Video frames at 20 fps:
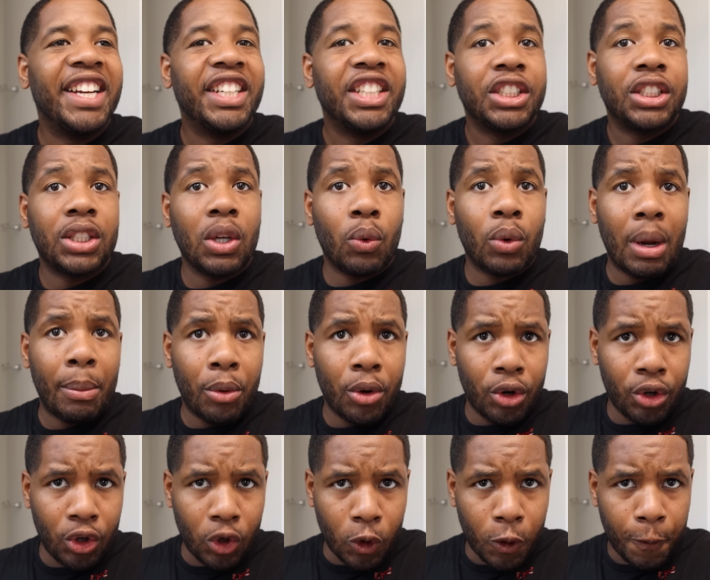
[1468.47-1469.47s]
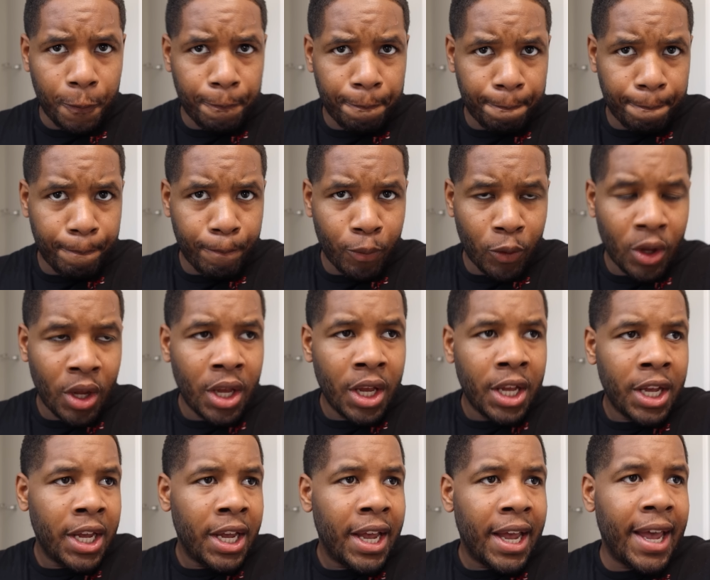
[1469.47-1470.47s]
So what I'm gonna do,
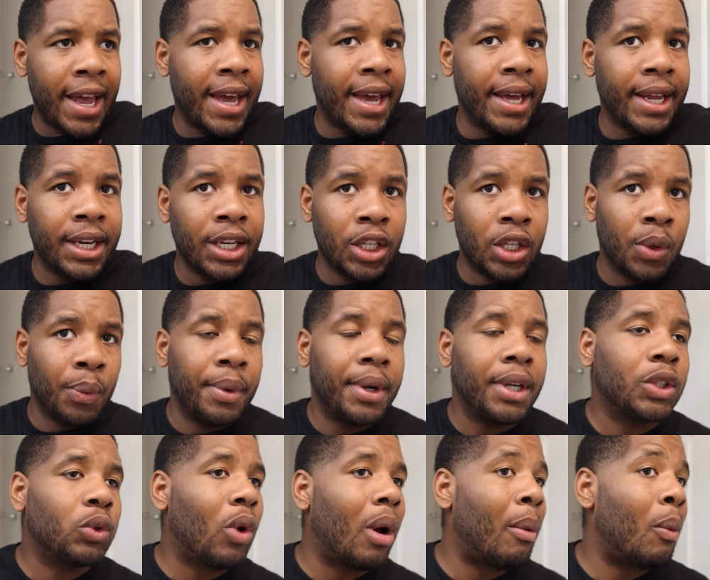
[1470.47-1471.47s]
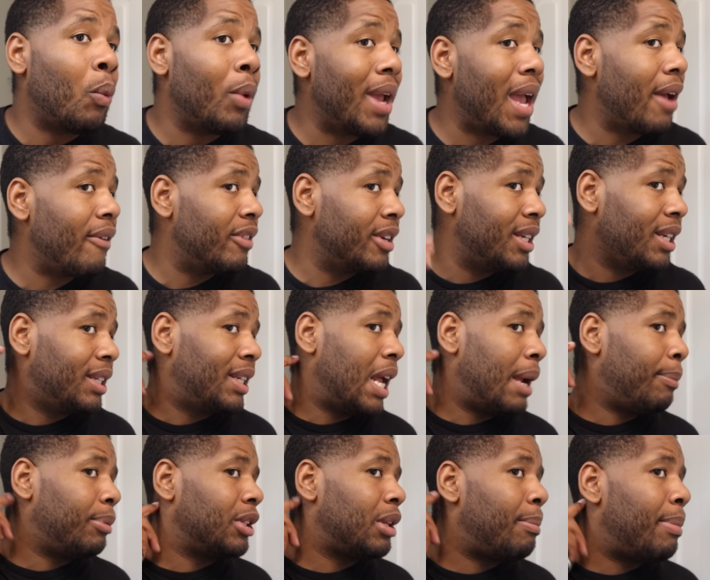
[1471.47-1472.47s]
and the reason why we haven't
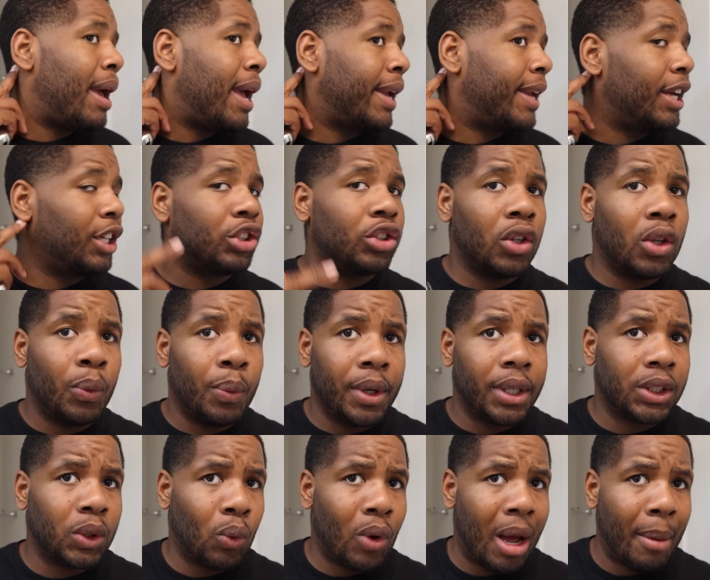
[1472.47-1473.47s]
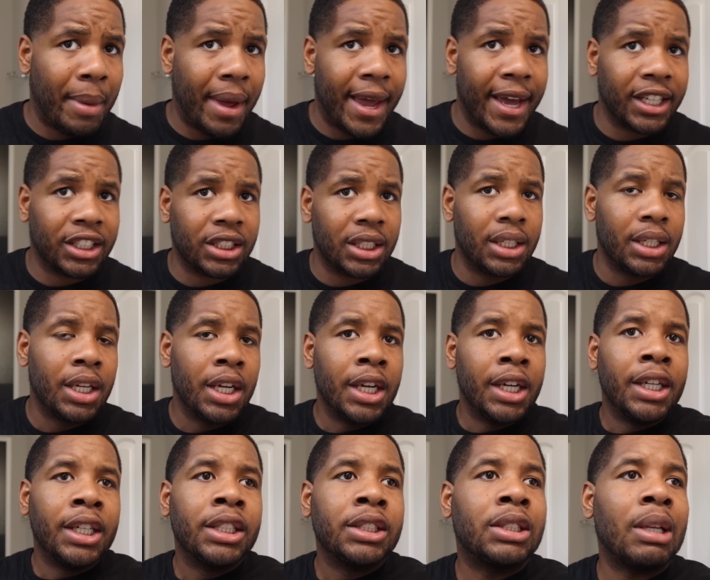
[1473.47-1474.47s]
tapered the back yet, so the reason why I'm edging,
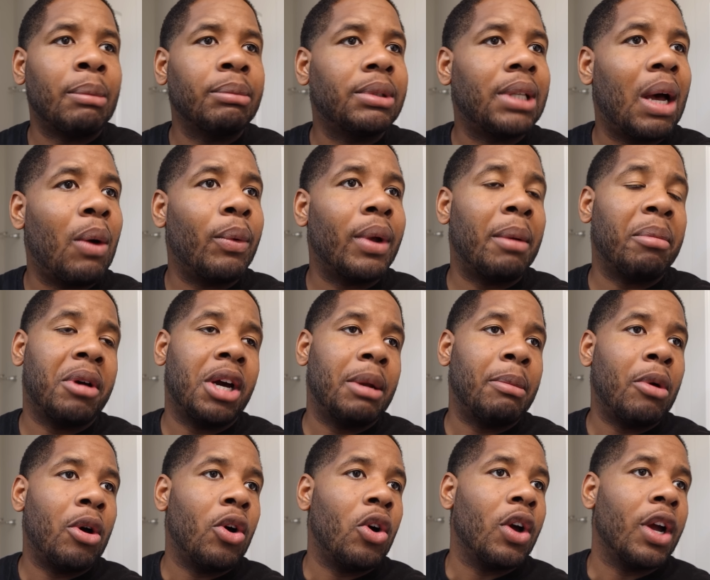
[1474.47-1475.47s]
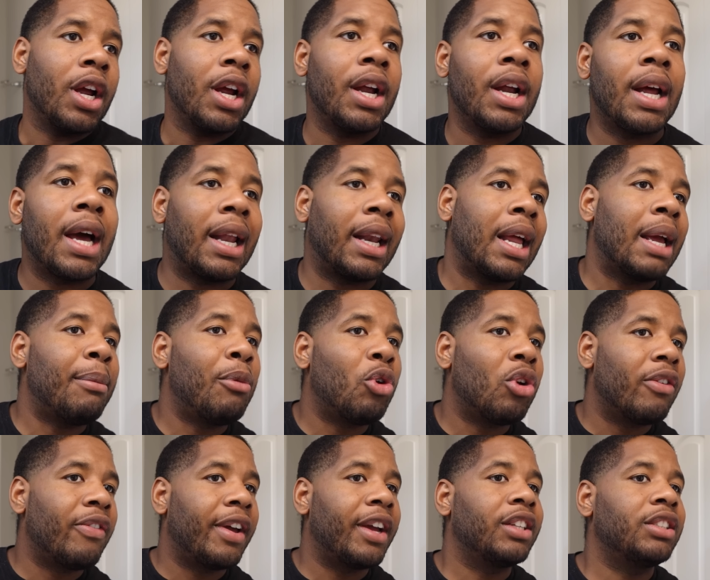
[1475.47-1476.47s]
sometimes when I'm cutting my own hair, I like
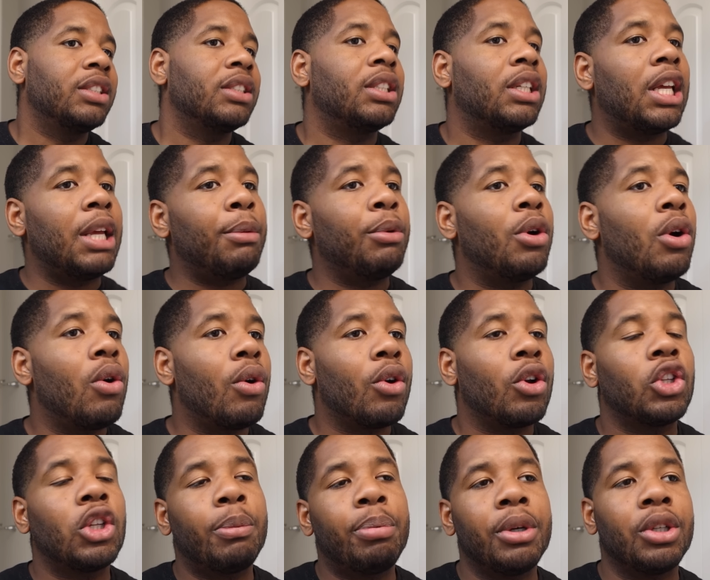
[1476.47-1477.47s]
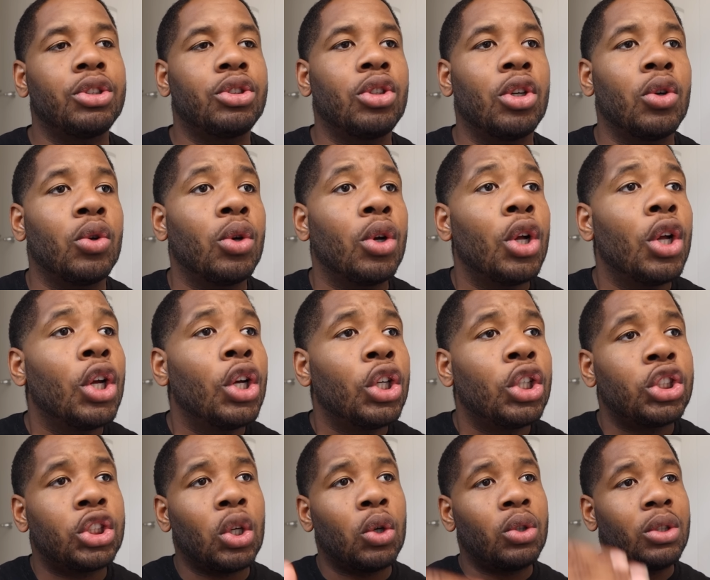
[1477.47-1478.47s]
motivation to keep going or to push through.
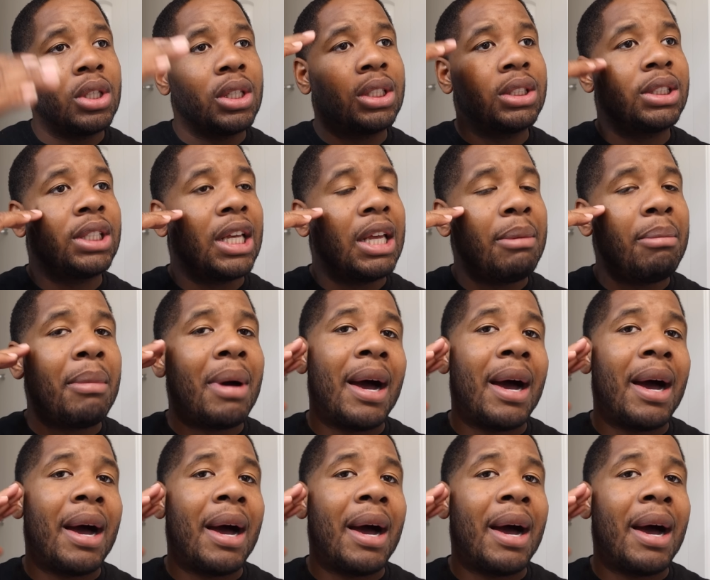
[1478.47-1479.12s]
So to see